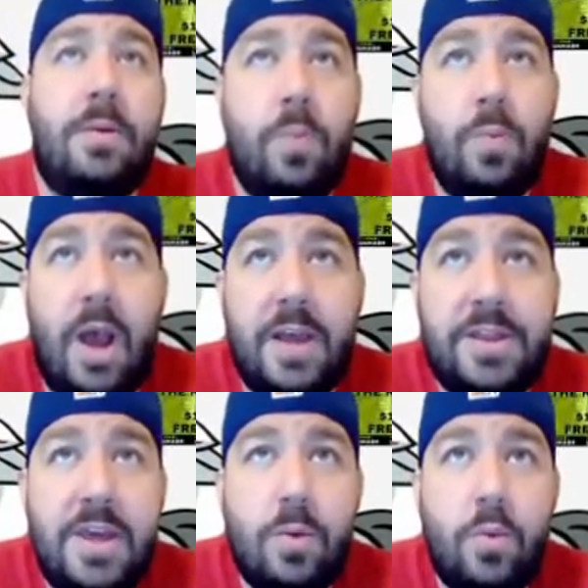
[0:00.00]
I
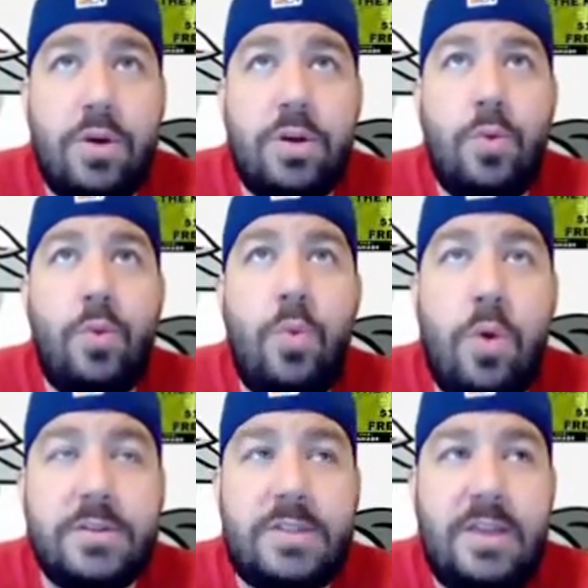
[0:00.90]
think we
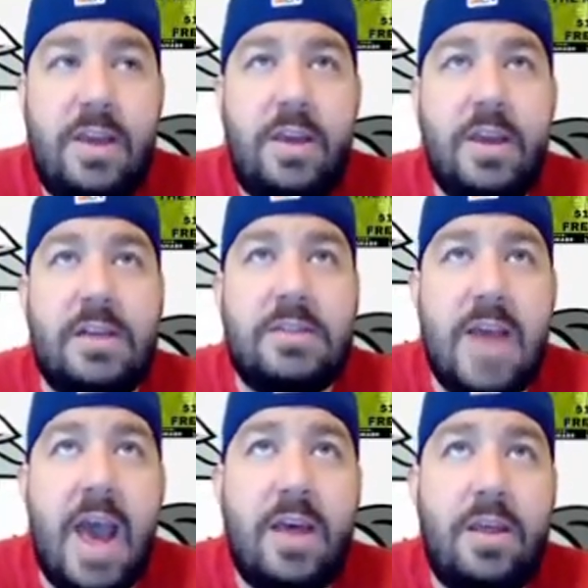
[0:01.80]
won't see
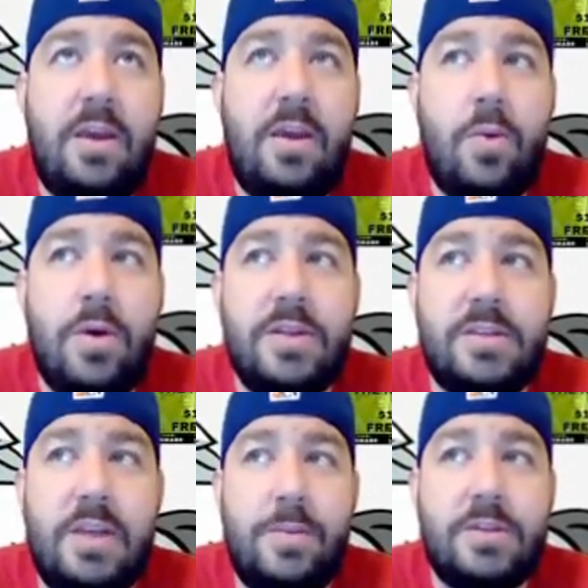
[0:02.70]
exactly what this
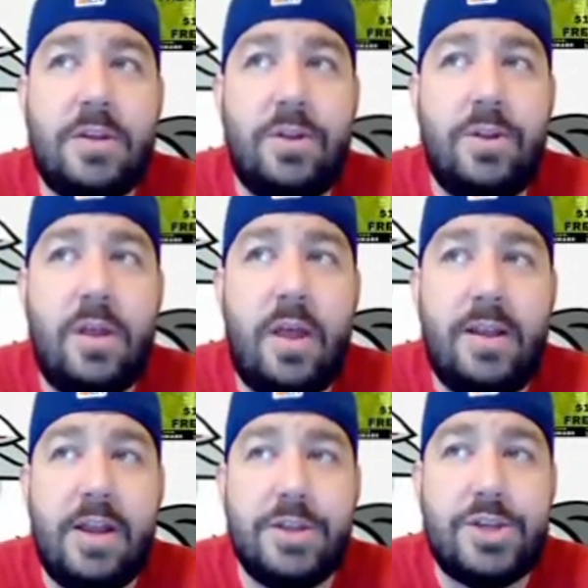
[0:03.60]
team is going to look like
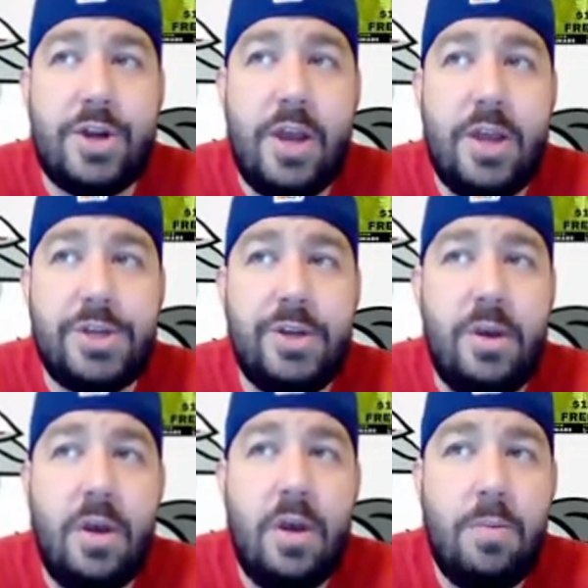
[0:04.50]
down the stretch,
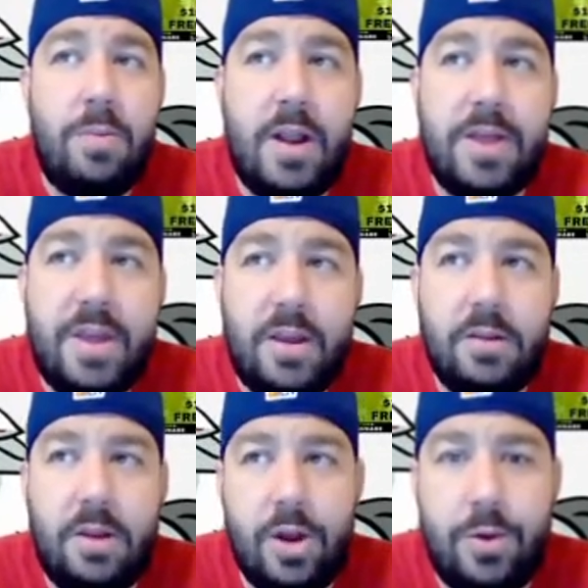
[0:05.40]
but I think
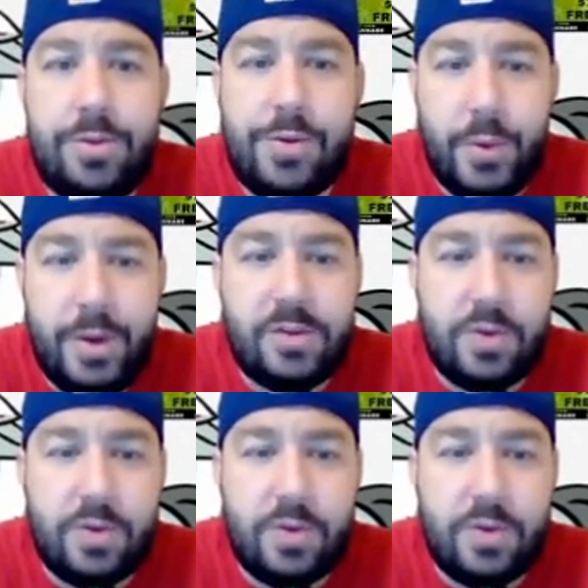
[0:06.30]
3 weeks from